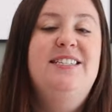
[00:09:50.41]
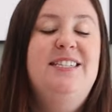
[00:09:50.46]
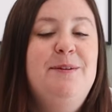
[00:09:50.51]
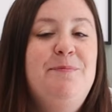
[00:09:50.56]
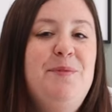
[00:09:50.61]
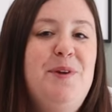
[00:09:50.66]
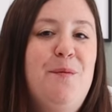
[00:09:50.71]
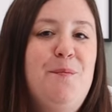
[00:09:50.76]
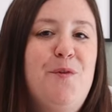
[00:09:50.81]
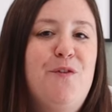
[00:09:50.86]

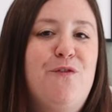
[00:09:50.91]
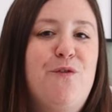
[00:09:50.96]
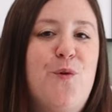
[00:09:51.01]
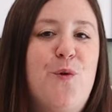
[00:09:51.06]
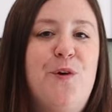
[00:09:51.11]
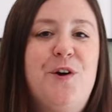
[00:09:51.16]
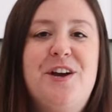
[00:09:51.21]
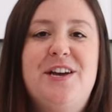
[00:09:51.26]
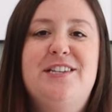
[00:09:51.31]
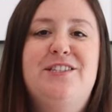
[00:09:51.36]
Tip number
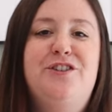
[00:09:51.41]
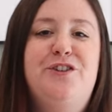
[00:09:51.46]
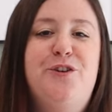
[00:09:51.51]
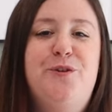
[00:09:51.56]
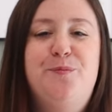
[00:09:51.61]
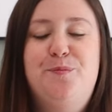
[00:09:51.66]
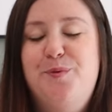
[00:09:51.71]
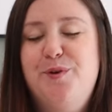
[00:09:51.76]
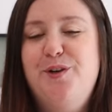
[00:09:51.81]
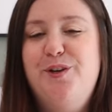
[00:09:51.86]
four is
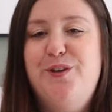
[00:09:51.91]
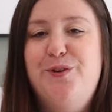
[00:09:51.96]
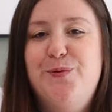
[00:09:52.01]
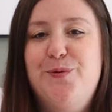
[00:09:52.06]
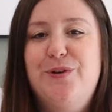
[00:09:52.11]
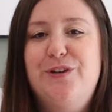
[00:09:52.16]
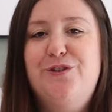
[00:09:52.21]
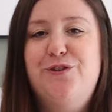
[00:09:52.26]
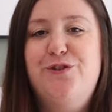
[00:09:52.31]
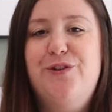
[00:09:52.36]
to book
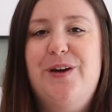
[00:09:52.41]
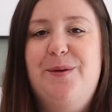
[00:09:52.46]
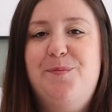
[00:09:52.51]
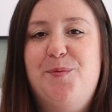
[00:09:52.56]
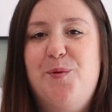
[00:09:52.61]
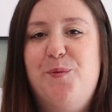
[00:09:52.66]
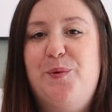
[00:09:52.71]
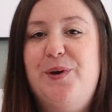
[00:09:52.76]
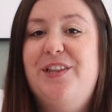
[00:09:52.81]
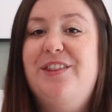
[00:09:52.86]
your
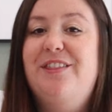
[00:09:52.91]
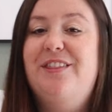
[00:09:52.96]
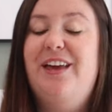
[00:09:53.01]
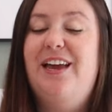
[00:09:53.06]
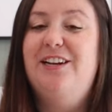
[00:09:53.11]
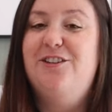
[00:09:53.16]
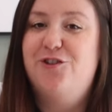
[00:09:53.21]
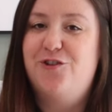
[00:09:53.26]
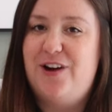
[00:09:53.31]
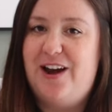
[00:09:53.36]
trip with
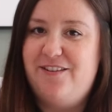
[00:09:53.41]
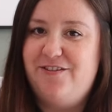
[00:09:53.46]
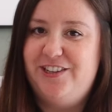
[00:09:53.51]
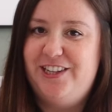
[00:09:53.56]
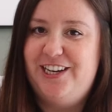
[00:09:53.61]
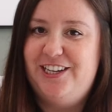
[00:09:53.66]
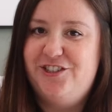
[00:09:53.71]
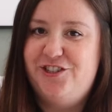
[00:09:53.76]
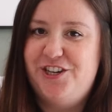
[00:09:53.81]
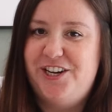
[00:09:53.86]
a travel
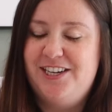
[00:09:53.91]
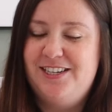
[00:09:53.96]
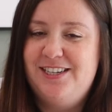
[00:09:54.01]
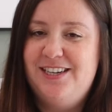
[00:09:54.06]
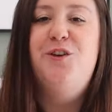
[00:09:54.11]
agent.